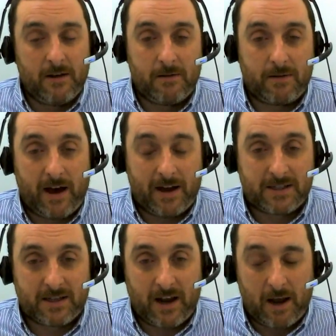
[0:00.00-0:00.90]

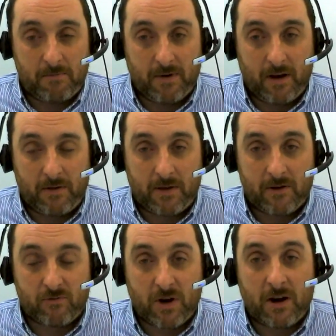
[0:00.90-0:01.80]
that
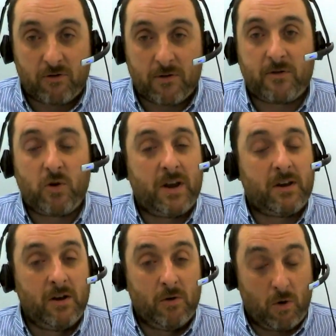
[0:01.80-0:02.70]

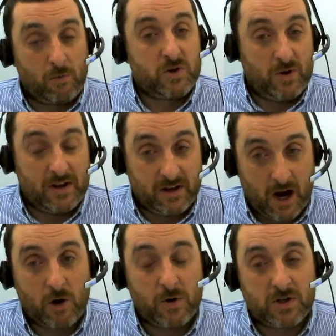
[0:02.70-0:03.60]
reviewing what we're doing and
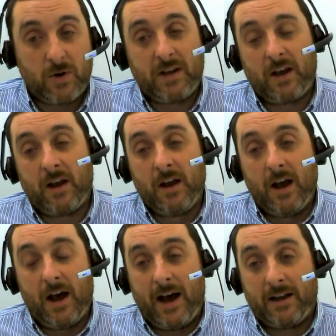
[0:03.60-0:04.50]
how we're doing it,
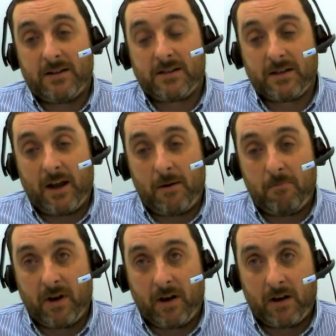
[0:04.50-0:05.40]
and
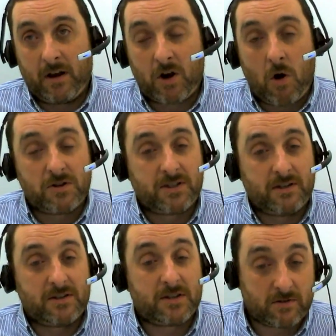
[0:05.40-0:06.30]
a
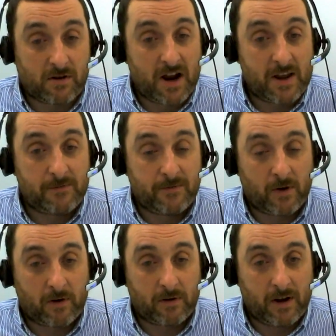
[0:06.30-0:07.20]
constant strive
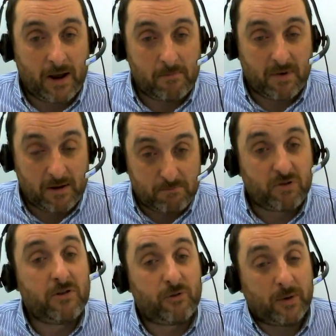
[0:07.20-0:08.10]
for
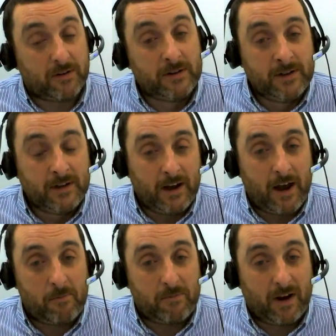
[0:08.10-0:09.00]
improvement,
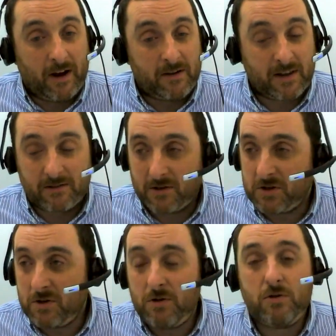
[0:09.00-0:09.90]
I think there's
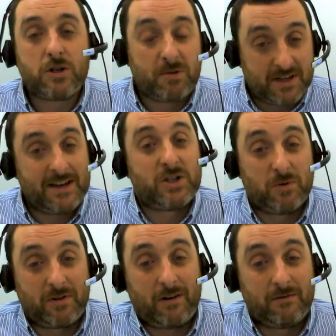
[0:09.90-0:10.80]
huge potential
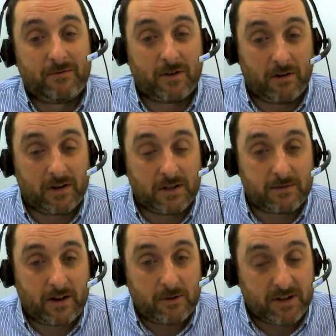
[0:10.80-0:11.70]
there for learning and
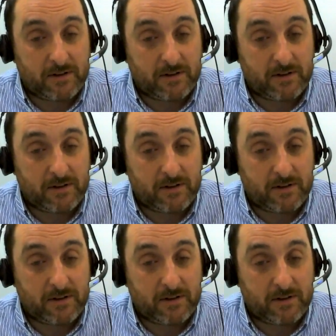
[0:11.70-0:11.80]
development